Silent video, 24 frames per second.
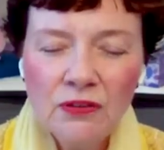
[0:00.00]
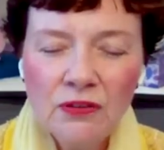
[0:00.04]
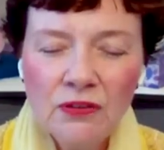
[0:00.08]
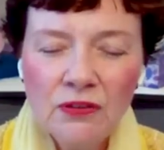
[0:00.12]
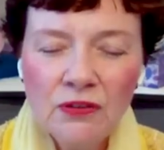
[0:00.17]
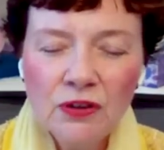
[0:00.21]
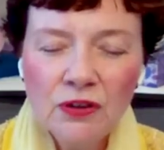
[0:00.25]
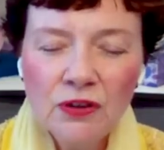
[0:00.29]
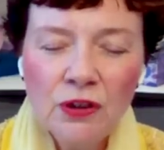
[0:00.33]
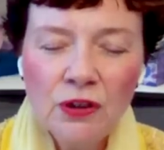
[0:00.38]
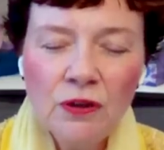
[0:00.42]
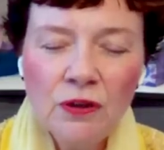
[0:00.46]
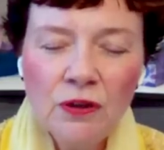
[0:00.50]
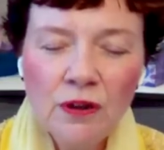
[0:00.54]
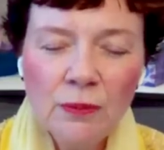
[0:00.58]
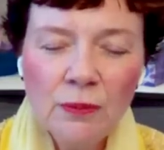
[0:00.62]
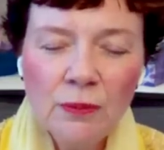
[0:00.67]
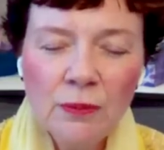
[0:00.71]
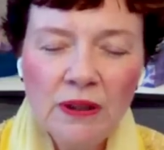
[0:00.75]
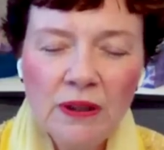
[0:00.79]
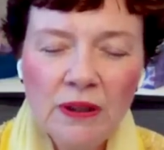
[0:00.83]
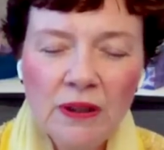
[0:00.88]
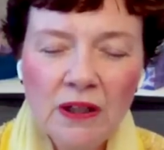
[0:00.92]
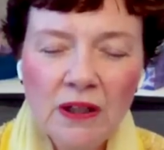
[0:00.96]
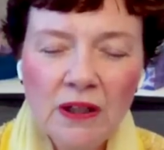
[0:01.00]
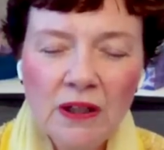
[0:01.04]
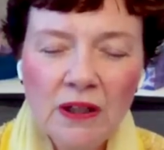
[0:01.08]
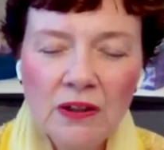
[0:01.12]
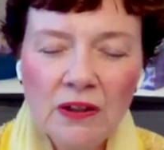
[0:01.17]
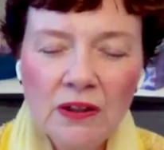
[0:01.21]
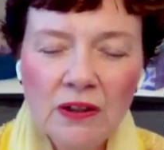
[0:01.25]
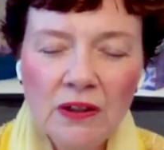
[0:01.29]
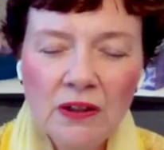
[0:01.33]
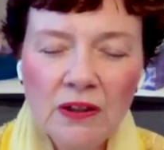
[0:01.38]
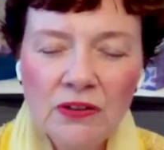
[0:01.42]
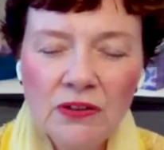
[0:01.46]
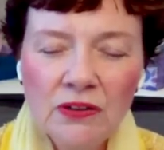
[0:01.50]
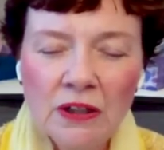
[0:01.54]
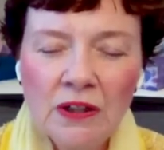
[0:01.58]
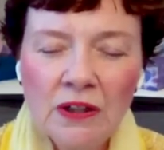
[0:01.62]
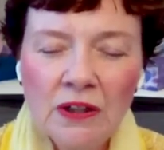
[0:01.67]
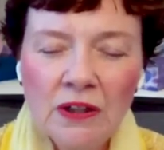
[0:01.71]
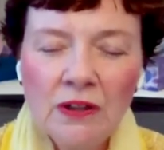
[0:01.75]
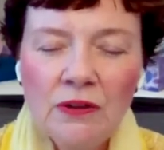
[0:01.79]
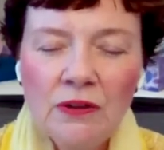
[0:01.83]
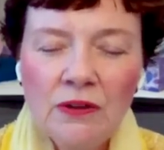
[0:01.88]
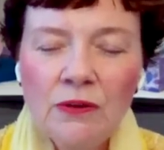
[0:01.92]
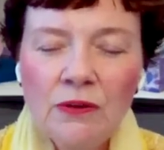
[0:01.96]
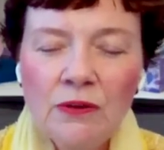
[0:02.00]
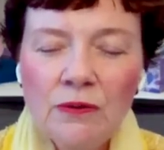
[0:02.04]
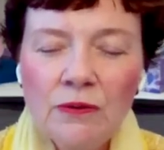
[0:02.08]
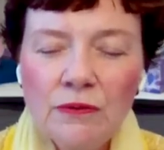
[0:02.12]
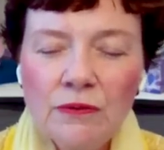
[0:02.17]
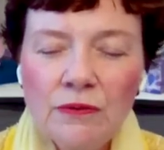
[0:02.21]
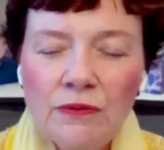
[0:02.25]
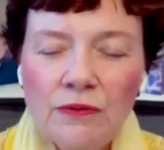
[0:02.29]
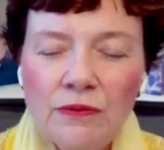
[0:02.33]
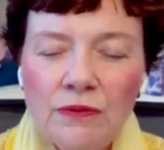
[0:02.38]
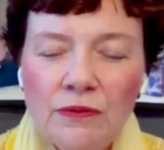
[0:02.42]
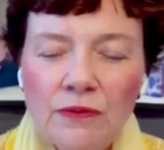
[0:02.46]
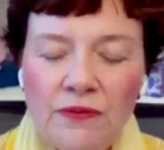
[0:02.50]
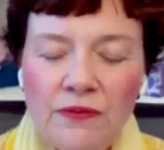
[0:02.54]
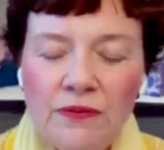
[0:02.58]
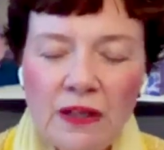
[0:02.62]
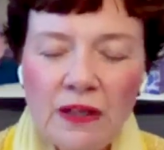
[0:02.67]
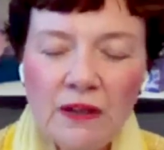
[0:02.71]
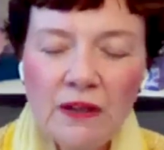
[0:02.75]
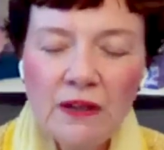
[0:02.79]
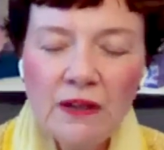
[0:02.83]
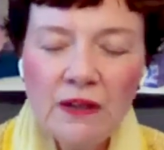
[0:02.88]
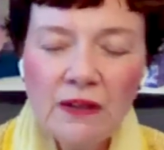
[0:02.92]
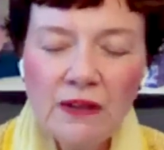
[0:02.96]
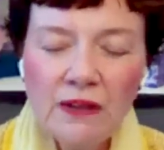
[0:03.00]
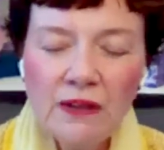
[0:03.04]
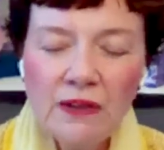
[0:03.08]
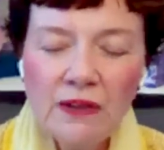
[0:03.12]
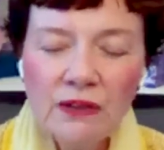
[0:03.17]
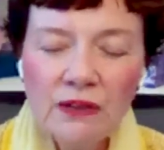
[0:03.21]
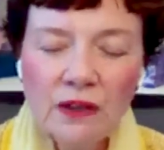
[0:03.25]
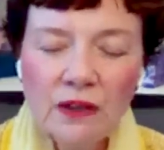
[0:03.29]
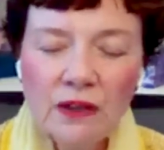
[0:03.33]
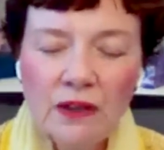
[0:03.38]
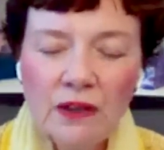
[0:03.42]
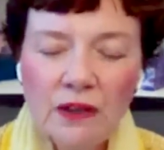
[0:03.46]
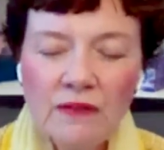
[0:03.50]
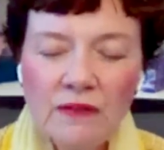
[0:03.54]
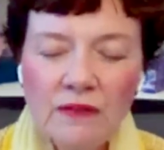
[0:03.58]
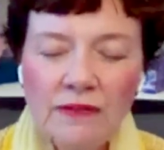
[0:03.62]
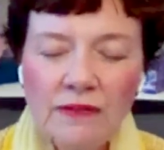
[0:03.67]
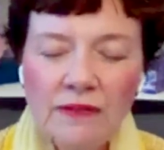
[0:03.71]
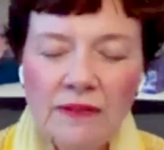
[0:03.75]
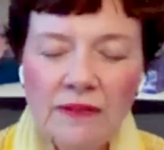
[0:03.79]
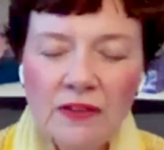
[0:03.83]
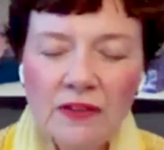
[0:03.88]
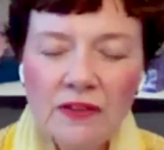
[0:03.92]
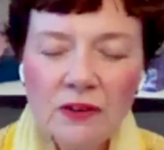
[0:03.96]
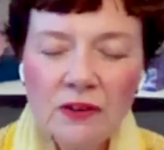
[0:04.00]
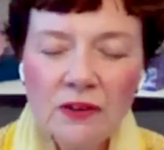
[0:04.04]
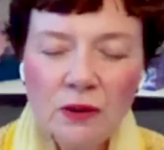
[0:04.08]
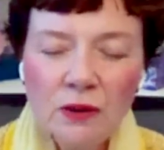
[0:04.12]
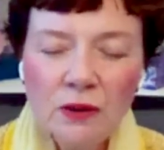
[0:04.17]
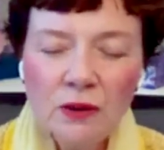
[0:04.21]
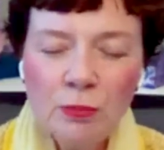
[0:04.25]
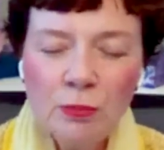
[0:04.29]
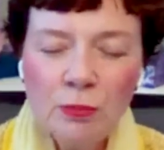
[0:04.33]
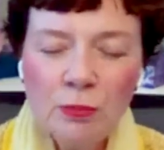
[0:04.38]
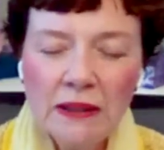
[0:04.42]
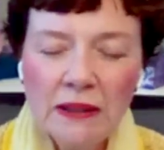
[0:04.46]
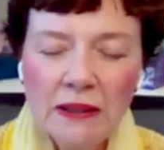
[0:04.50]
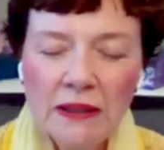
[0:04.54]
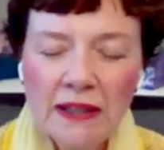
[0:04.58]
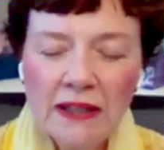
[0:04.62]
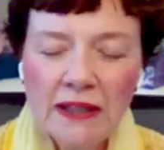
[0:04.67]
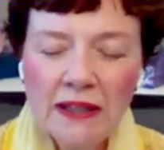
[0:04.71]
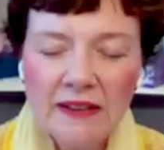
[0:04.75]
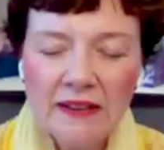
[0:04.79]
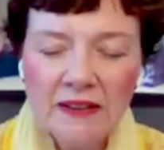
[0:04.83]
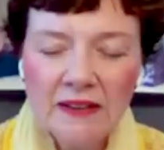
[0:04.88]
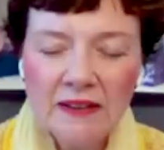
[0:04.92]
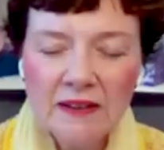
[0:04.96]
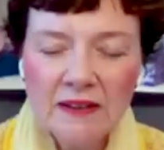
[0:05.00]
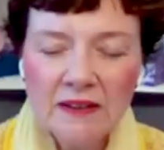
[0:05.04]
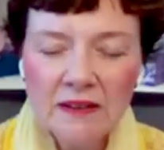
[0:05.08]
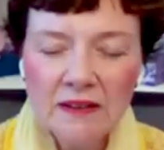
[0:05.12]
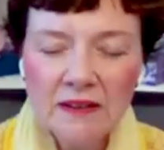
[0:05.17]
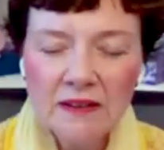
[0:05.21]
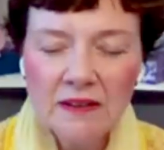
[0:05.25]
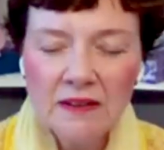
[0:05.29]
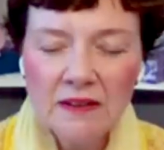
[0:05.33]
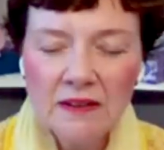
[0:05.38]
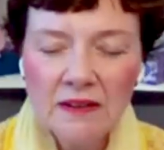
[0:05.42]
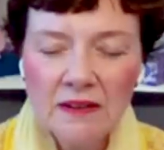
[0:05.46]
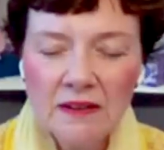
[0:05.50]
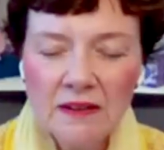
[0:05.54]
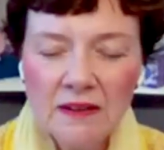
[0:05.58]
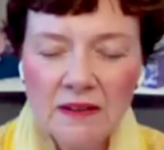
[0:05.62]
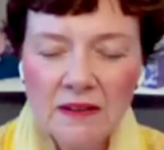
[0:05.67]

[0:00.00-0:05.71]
and secure because you fill this physical place